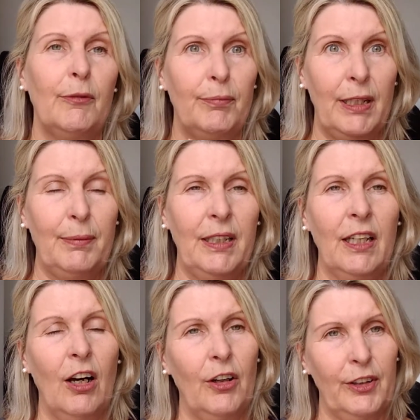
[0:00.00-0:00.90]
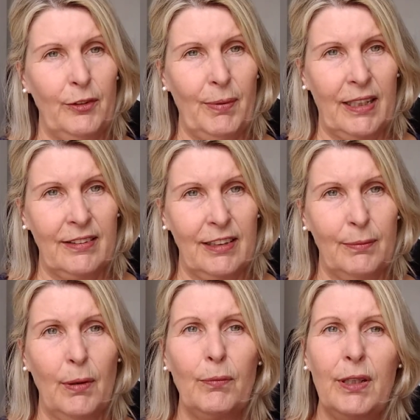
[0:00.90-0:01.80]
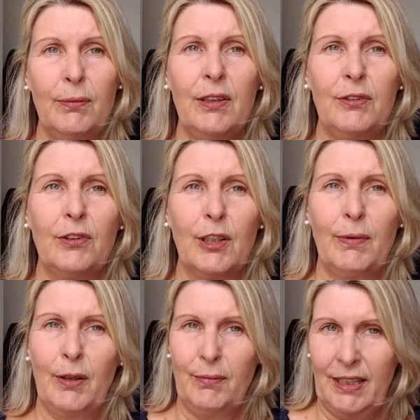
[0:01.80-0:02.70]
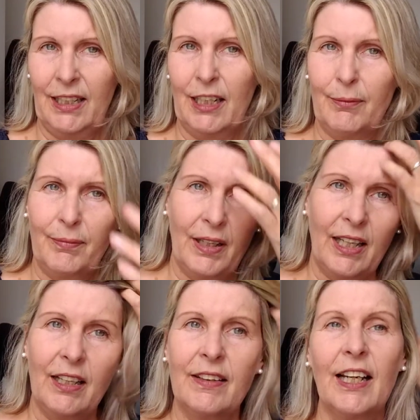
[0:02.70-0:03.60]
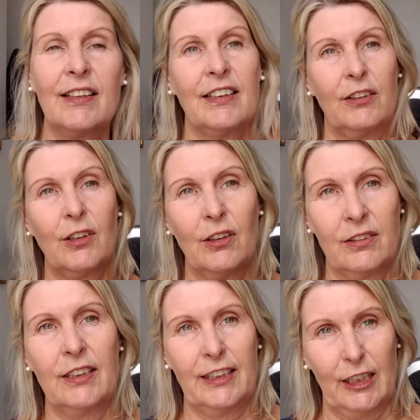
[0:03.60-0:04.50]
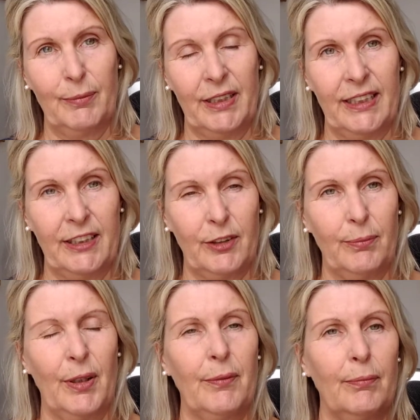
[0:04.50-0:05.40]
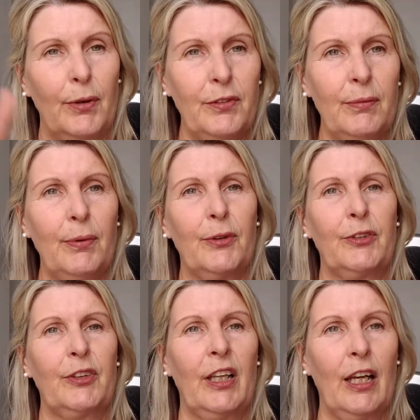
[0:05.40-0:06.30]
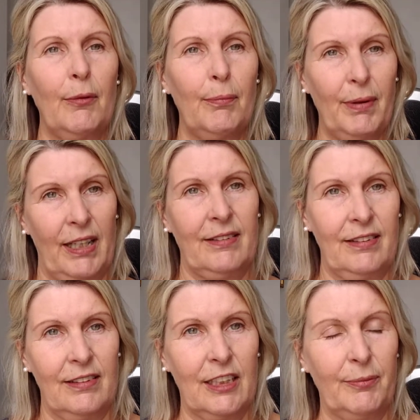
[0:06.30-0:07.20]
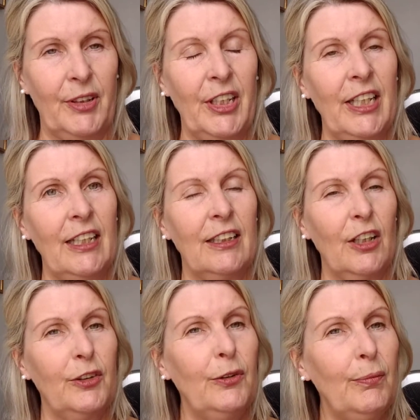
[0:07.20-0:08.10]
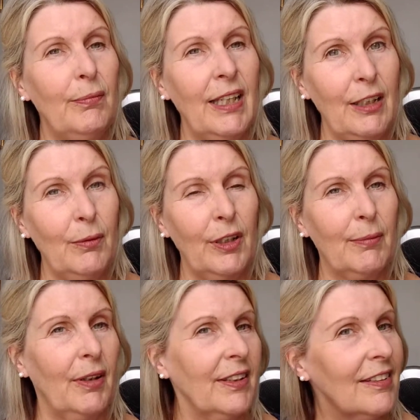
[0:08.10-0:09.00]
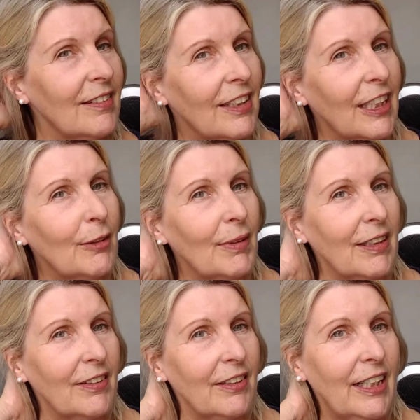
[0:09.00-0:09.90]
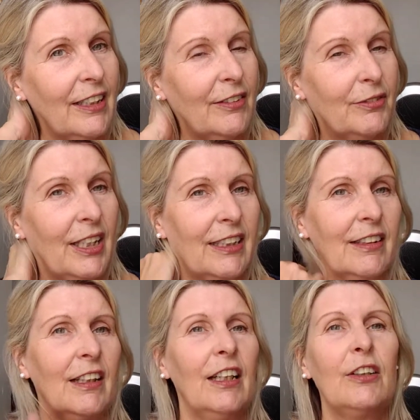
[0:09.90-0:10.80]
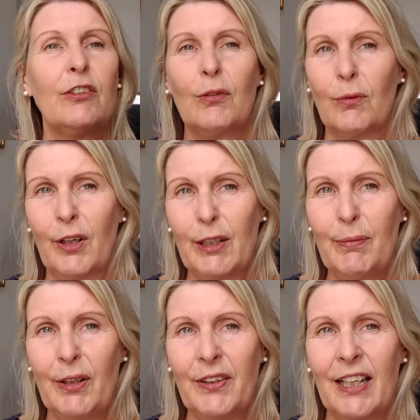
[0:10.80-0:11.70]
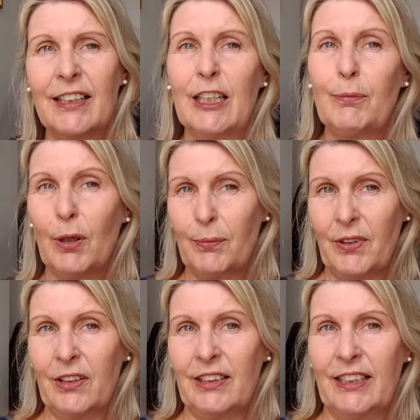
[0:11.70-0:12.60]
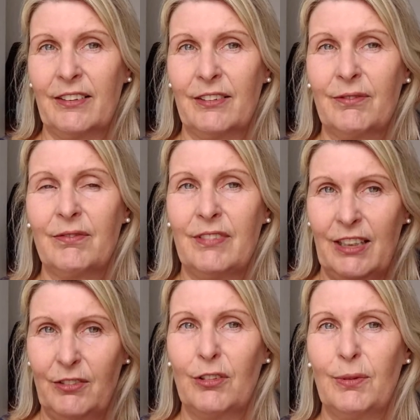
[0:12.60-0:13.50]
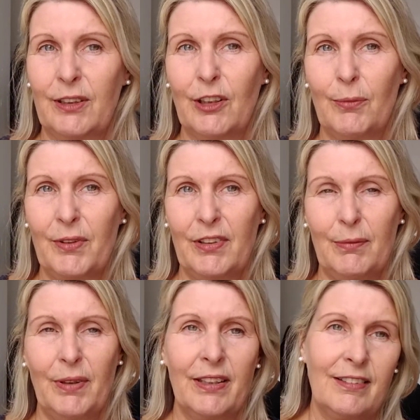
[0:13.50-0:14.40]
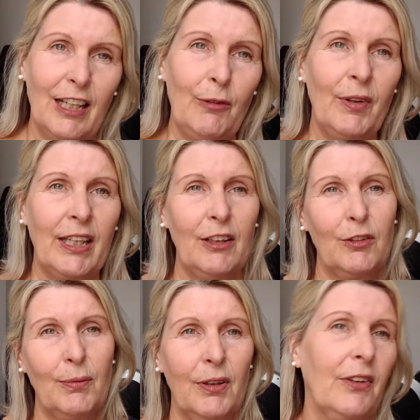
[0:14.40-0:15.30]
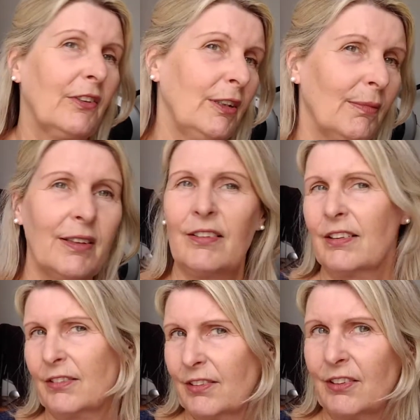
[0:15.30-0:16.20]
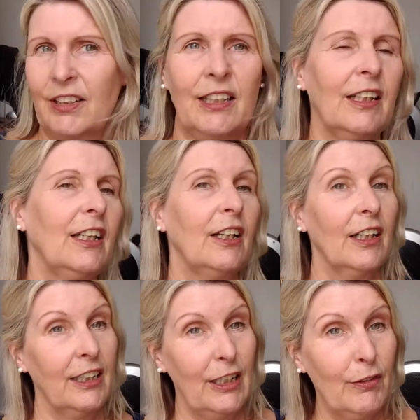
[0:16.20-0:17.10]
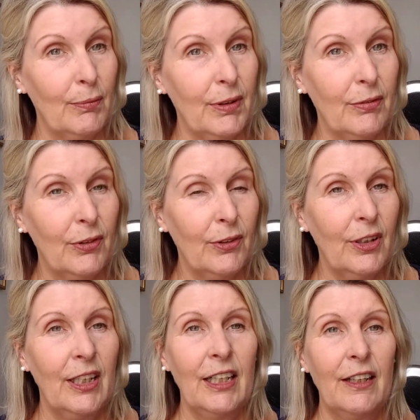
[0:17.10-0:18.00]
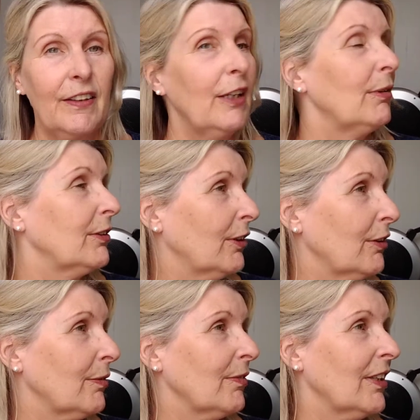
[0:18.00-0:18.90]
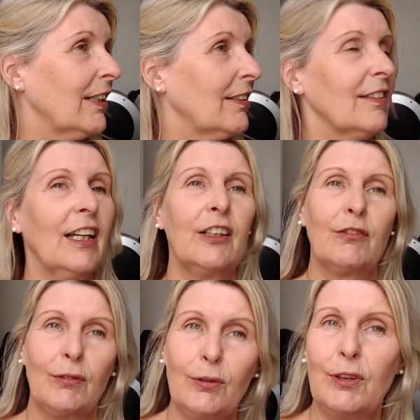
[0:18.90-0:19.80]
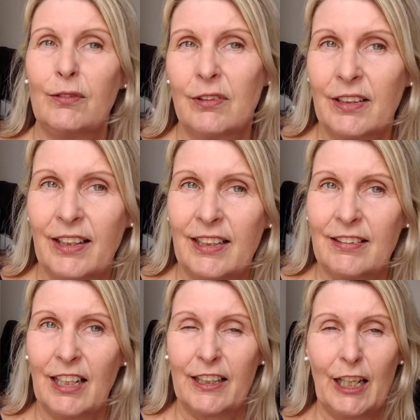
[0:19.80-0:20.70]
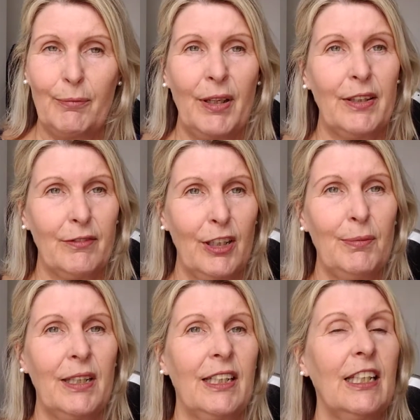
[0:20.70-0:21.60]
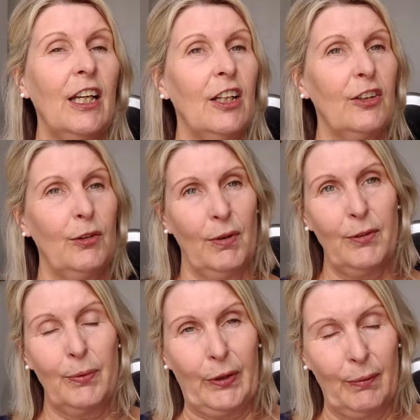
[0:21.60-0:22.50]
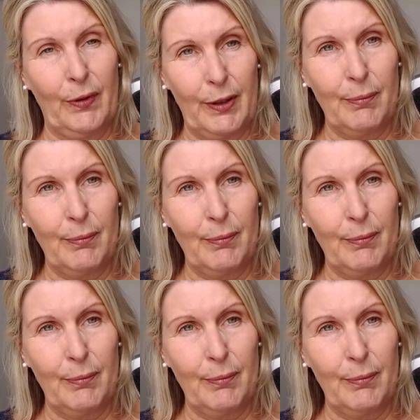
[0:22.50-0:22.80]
Baby on his back to sleep, and we will talk about making up the ideal cot a little bit later, but most important, back to sleep. Now you may worry about this and think it makes their heads flat. Don't worry about that, it pops out later. Nature will compensate. By the time they get to about 3 months and they're turning, and even before, they will turn from side to side, roll over and things like that. But at the very beginning, you must put them on their